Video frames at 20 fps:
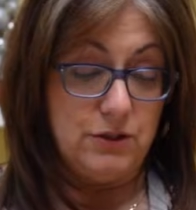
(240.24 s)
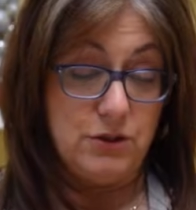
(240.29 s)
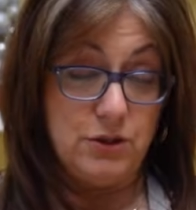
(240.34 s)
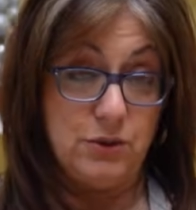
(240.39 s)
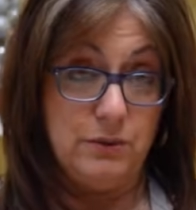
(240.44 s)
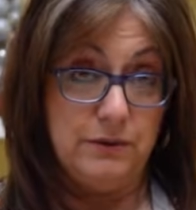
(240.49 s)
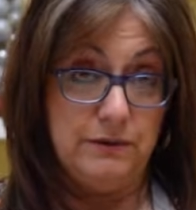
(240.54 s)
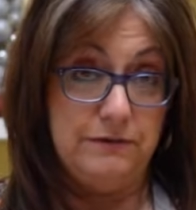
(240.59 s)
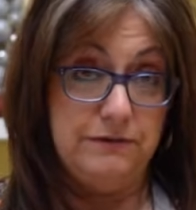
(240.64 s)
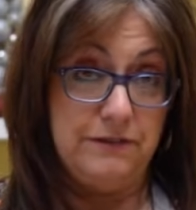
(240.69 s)

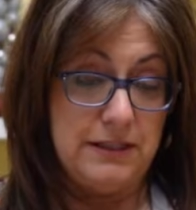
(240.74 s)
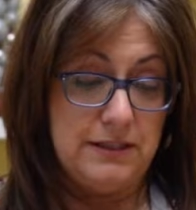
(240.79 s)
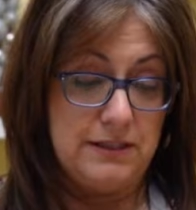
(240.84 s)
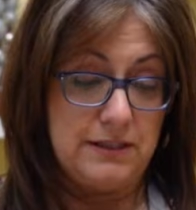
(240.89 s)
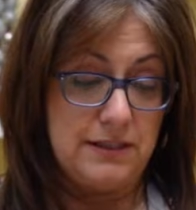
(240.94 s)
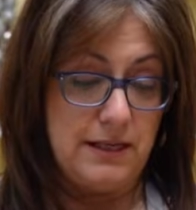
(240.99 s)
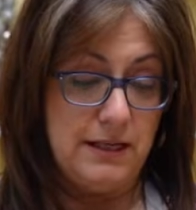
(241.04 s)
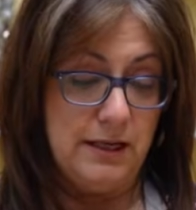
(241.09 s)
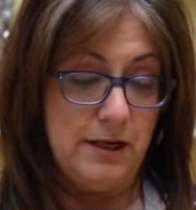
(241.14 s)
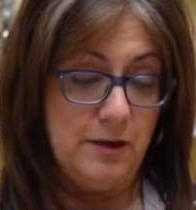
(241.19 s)
do it
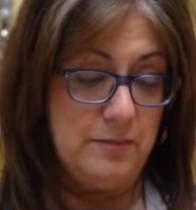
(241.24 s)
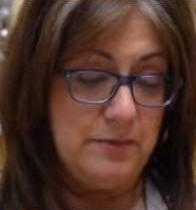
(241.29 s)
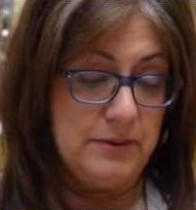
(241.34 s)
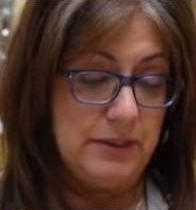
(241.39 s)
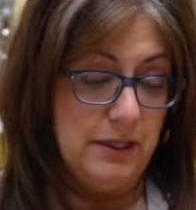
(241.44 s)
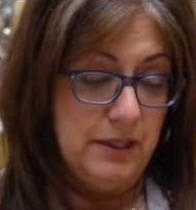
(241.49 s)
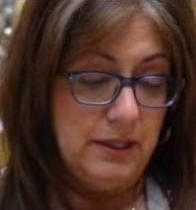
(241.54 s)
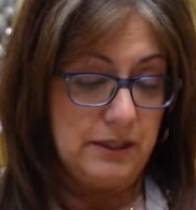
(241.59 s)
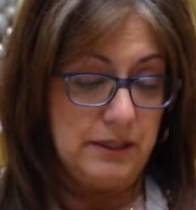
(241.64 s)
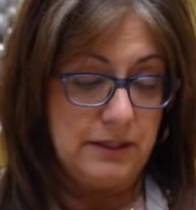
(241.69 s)
face up,
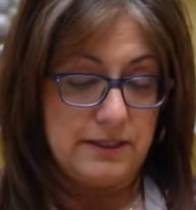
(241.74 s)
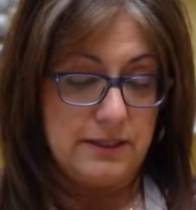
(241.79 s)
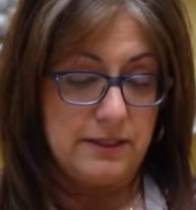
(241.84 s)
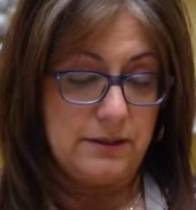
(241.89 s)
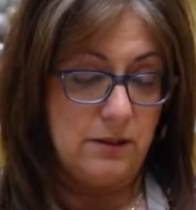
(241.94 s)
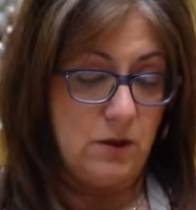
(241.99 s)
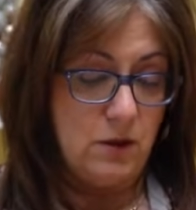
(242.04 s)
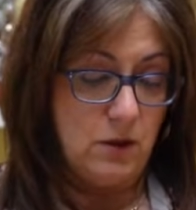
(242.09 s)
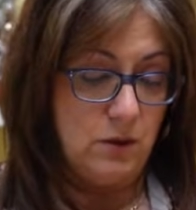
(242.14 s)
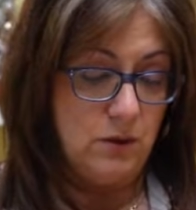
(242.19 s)
because
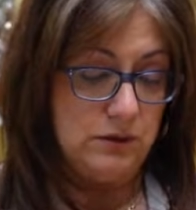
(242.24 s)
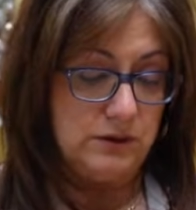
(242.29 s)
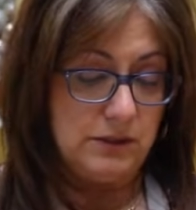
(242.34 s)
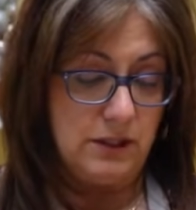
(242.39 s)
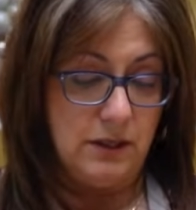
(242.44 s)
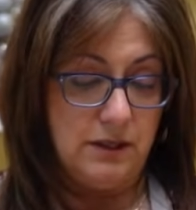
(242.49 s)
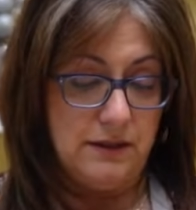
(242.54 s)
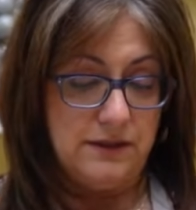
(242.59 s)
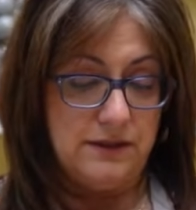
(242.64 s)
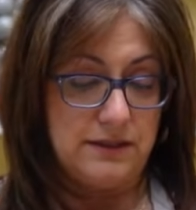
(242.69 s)
it'll hold
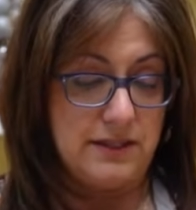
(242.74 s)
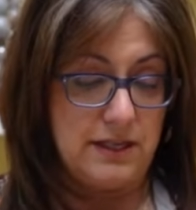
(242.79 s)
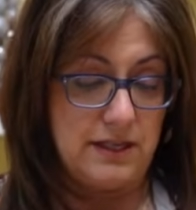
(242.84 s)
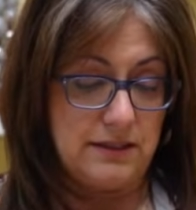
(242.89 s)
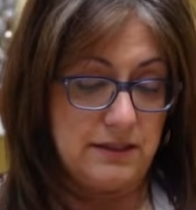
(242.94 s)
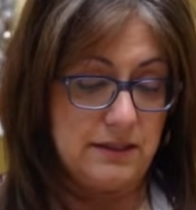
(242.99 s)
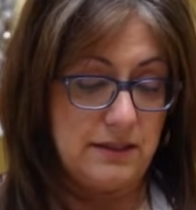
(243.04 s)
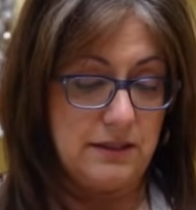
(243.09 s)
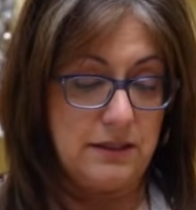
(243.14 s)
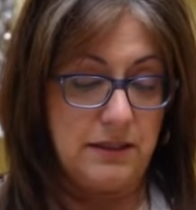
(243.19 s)
all the
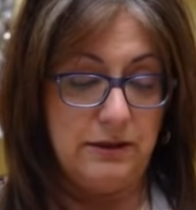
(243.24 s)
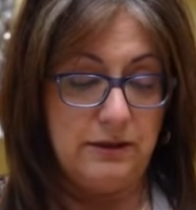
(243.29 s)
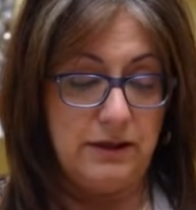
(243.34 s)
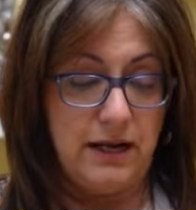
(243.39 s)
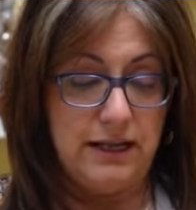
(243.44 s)
zest in here,